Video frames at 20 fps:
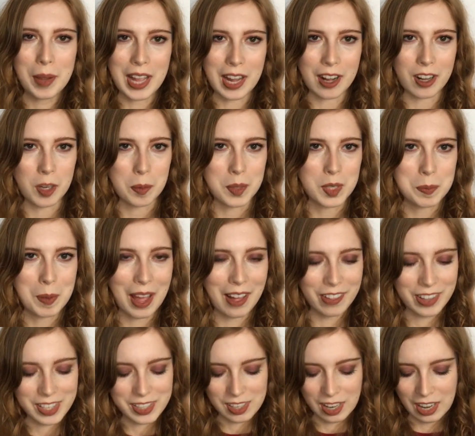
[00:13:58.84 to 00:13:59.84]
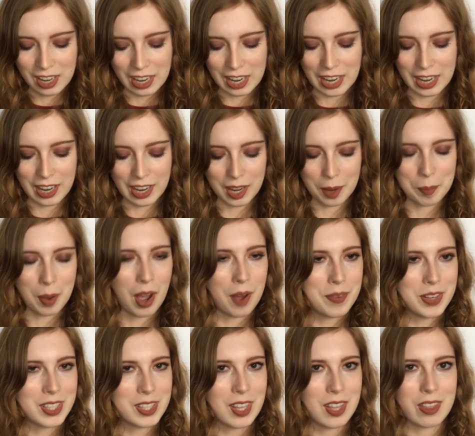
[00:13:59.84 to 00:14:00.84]
Alchemist palette,
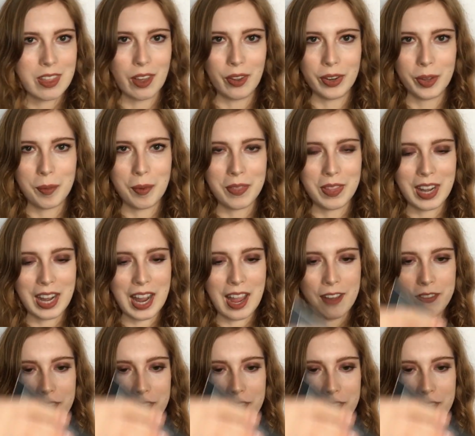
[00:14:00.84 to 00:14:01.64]
obviously the only one that I have